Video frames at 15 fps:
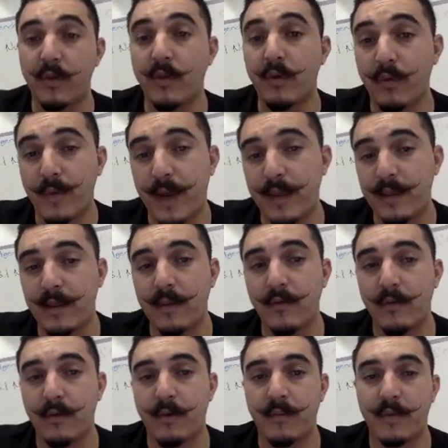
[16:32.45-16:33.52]
Those right T
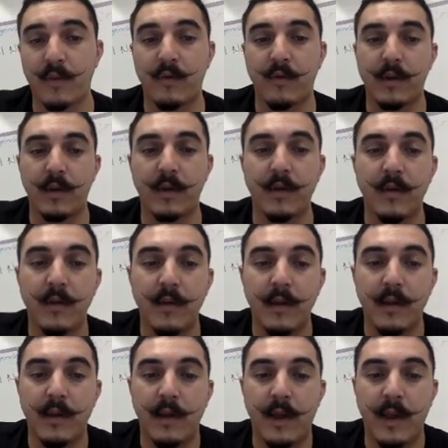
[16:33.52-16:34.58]
cells are maturing,
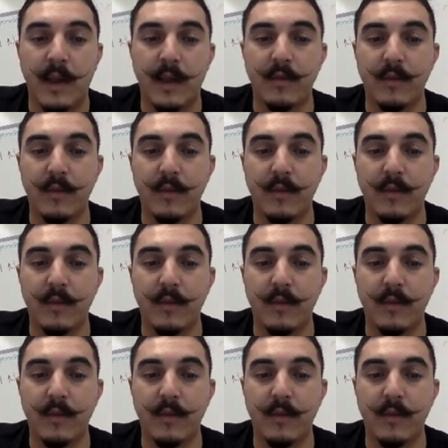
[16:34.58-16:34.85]
and